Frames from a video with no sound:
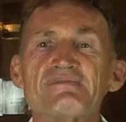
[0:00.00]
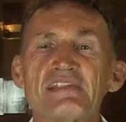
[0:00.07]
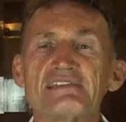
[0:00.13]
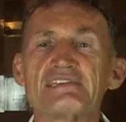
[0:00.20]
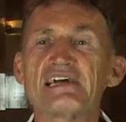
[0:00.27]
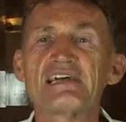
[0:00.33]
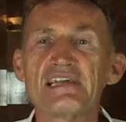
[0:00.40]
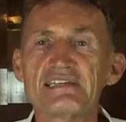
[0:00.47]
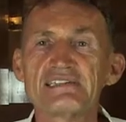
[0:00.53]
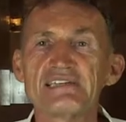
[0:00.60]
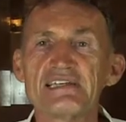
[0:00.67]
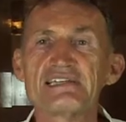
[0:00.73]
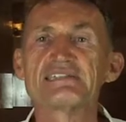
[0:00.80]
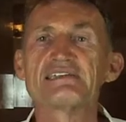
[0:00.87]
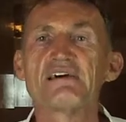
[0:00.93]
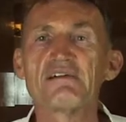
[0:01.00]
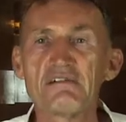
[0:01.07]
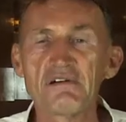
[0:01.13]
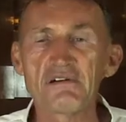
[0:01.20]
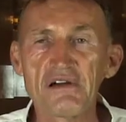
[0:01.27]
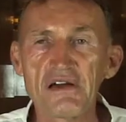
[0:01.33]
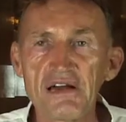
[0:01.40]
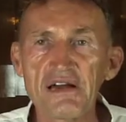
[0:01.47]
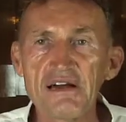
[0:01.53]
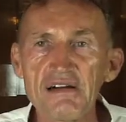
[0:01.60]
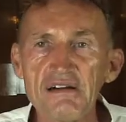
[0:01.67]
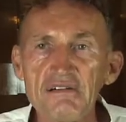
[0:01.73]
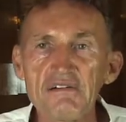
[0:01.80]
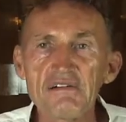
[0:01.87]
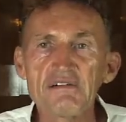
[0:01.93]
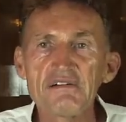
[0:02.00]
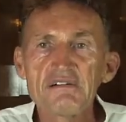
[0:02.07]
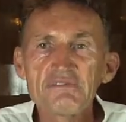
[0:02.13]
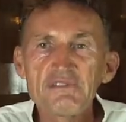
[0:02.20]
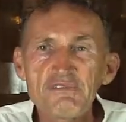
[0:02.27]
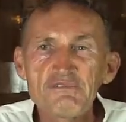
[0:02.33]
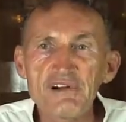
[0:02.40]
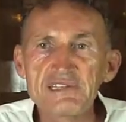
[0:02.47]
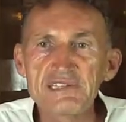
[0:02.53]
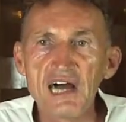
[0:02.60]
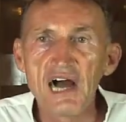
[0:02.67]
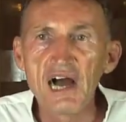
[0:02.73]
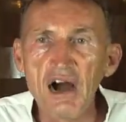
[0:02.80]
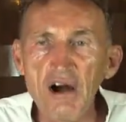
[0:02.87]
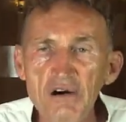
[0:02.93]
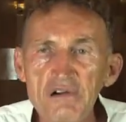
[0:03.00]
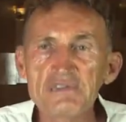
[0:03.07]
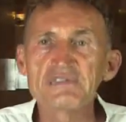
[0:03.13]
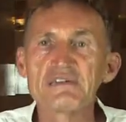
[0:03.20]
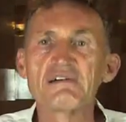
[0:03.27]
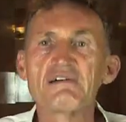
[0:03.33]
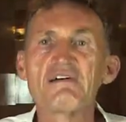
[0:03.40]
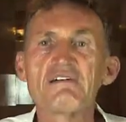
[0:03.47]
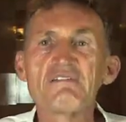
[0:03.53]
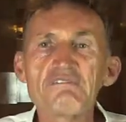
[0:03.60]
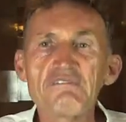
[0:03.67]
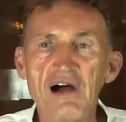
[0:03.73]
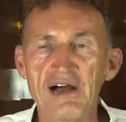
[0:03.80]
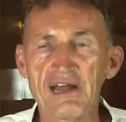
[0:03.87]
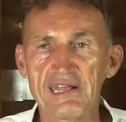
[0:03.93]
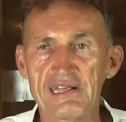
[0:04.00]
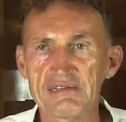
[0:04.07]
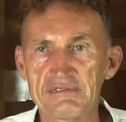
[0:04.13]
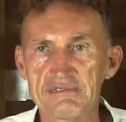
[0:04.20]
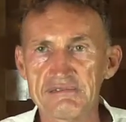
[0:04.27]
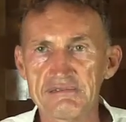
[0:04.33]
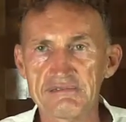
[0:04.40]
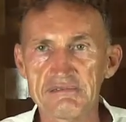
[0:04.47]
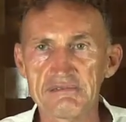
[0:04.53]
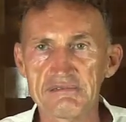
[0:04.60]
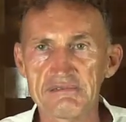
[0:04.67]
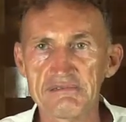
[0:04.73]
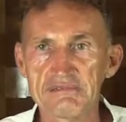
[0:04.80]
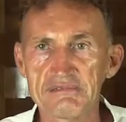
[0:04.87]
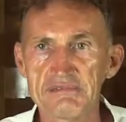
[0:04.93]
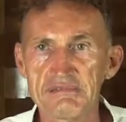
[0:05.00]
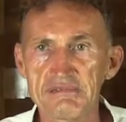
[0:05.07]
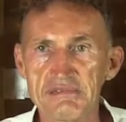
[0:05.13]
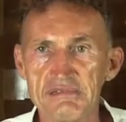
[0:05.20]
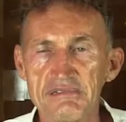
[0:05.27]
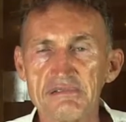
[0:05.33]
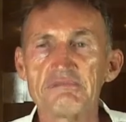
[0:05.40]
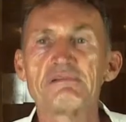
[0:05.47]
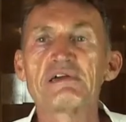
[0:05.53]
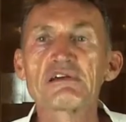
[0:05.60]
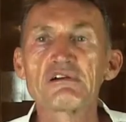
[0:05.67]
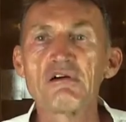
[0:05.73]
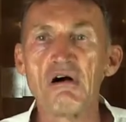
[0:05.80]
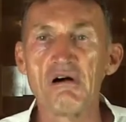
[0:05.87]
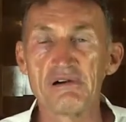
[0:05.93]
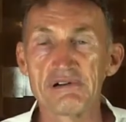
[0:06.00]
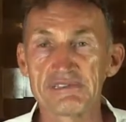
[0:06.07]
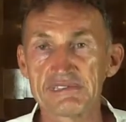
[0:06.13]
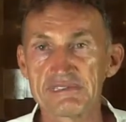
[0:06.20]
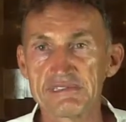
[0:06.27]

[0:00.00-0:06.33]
the reason is we filter out. Why? Because